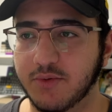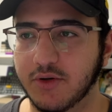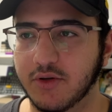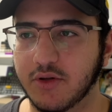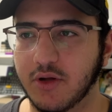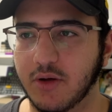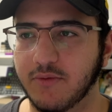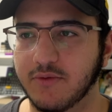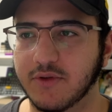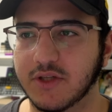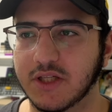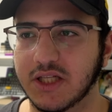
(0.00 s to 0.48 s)

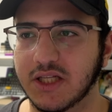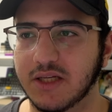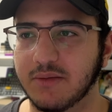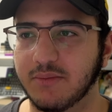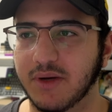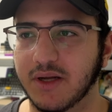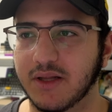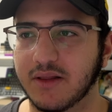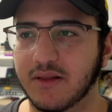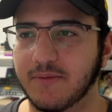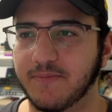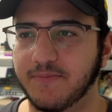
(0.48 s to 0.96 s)
obviously,
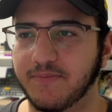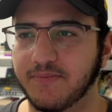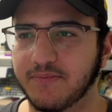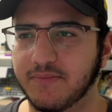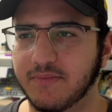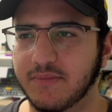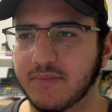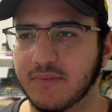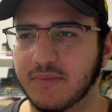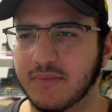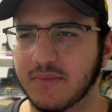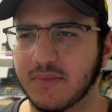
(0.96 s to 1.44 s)
but
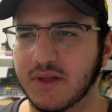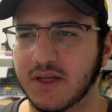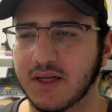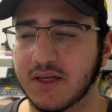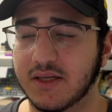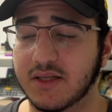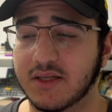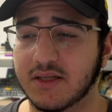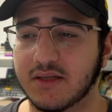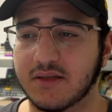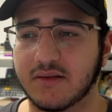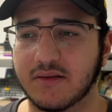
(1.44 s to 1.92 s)

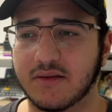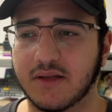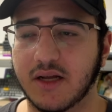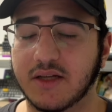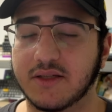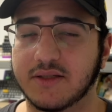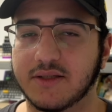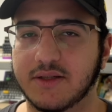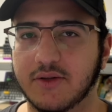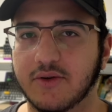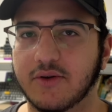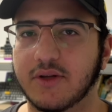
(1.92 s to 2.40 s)
this
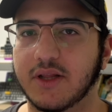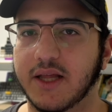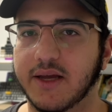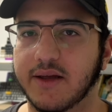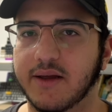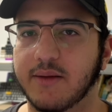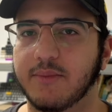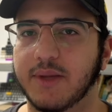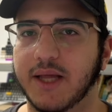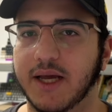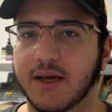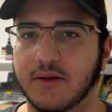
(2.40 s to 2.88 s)
does look like
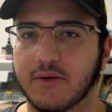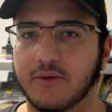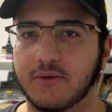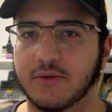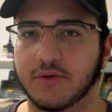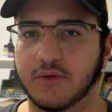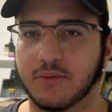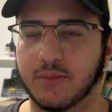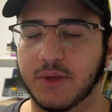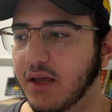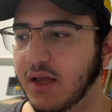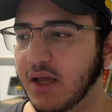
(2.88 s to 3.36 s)
a black hole
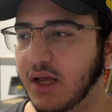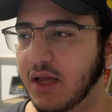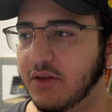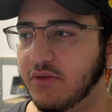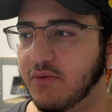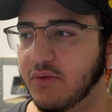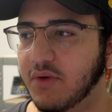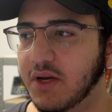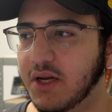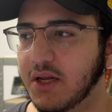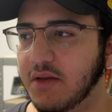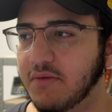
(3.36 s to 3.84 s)
to me. And
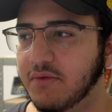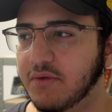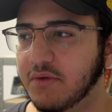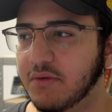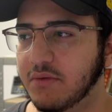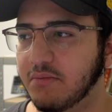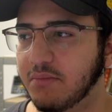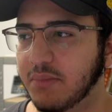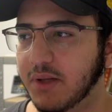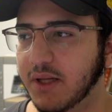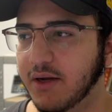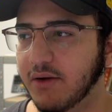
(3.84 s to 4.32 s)
you can
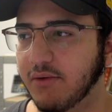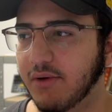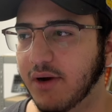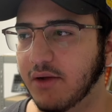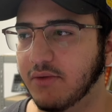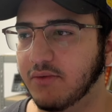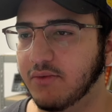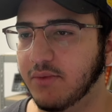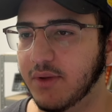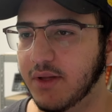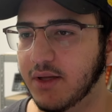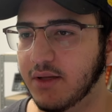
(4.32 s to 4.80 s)
even play
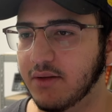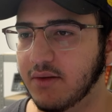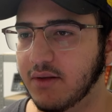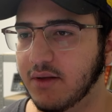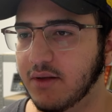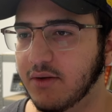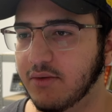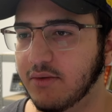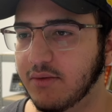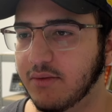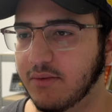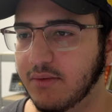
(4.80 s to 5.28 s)
around with it
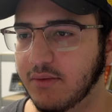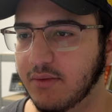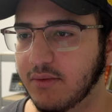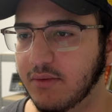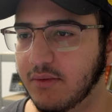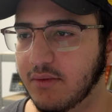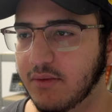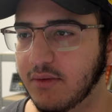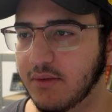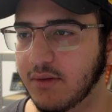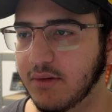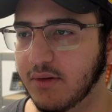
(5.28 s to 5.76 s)
here.
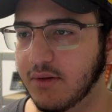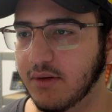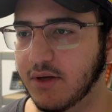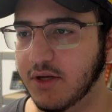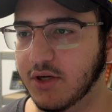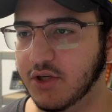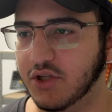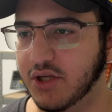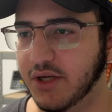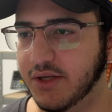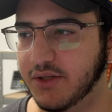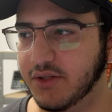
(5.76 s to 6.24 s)
You
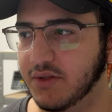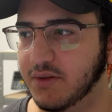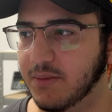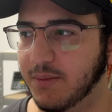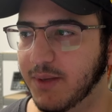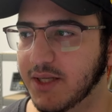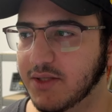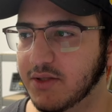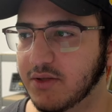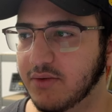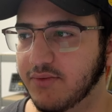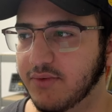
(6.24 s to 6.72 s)
can change the
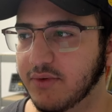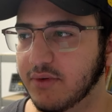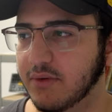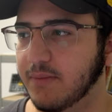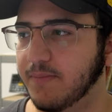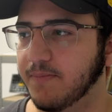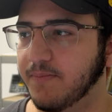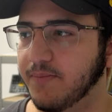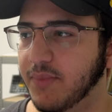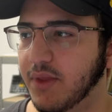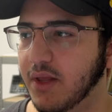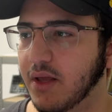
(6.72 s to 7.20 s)
mass of it.
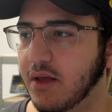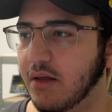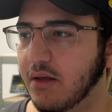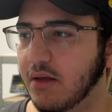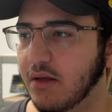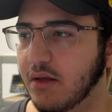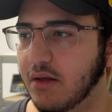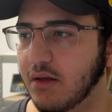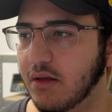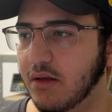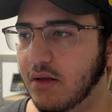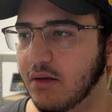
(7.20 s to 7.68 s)

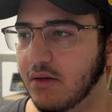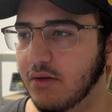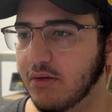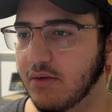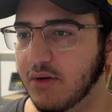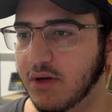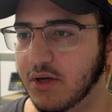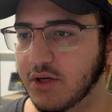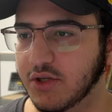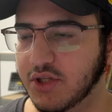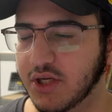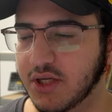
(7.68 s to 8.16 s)
You
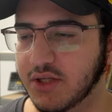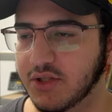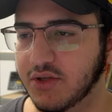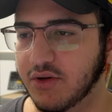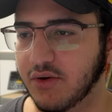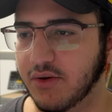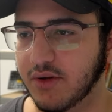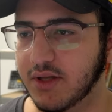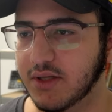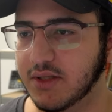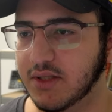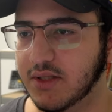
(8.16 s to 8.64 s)
can change
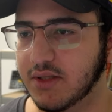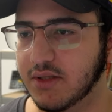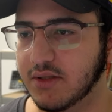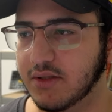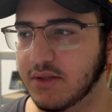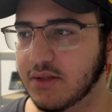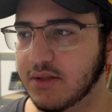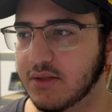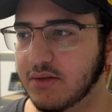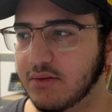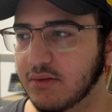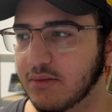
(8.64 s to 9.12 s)
your
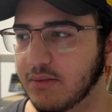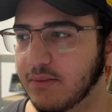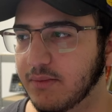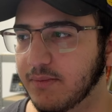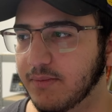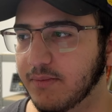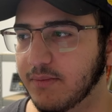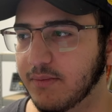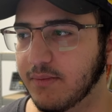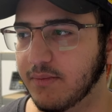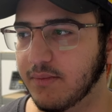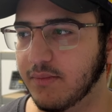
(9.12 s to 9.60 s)
distance.
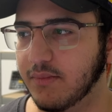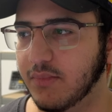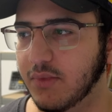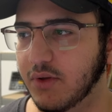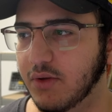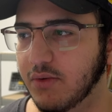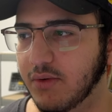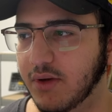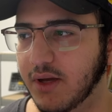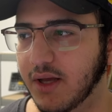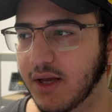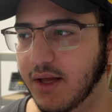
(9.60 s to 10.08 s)

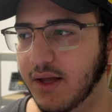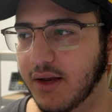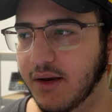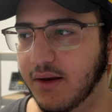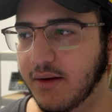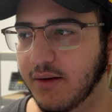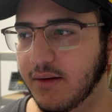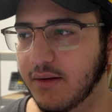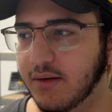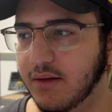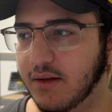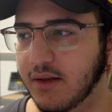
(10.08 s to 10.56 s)
You
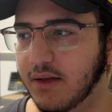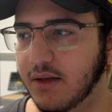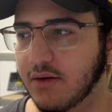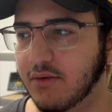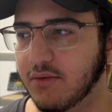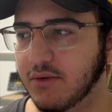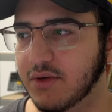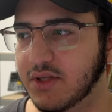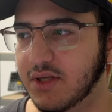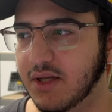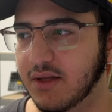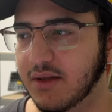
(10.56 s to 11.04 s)
can
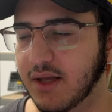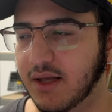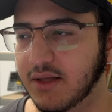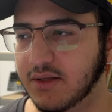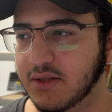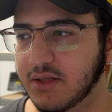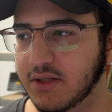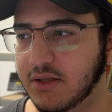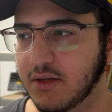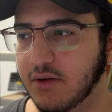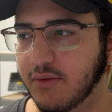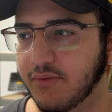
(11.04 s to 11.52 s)
increase the
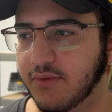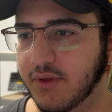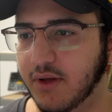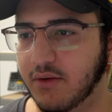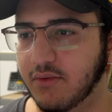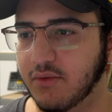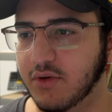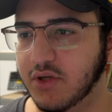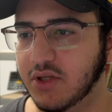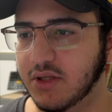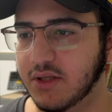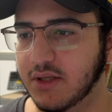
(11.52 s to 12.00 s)
intensity of the
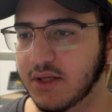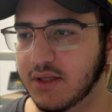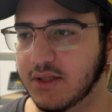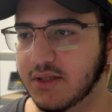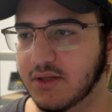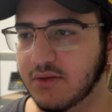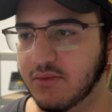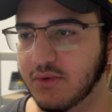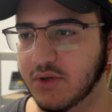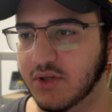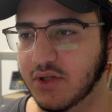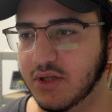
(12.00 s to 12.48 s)
accretion
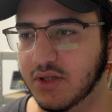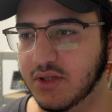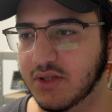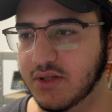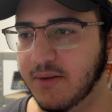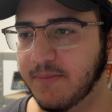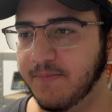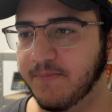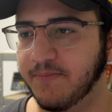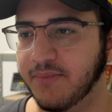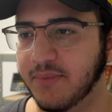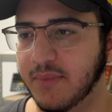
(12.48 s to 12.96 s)
disk, which is
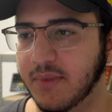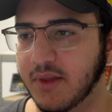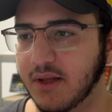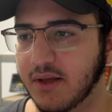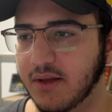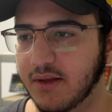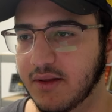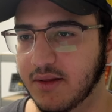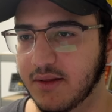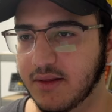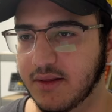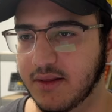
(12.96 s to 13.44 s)

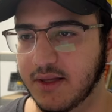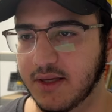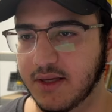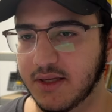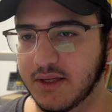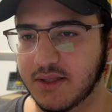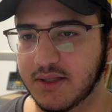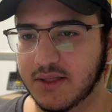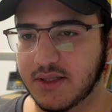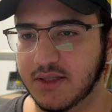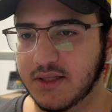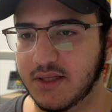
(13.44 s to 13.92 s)

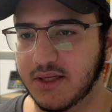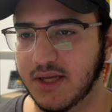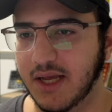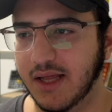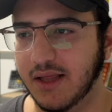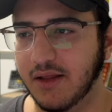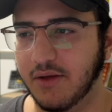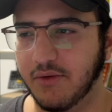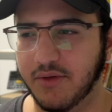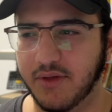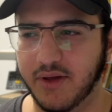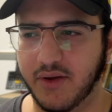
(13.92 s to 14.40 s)
this
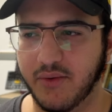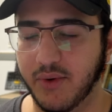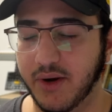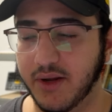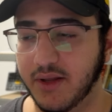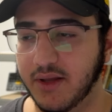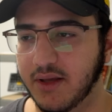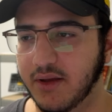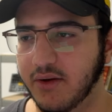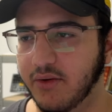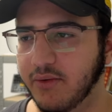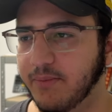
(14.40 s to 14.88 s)
yellow thing right
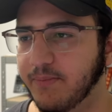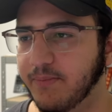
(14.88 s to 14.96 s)
here.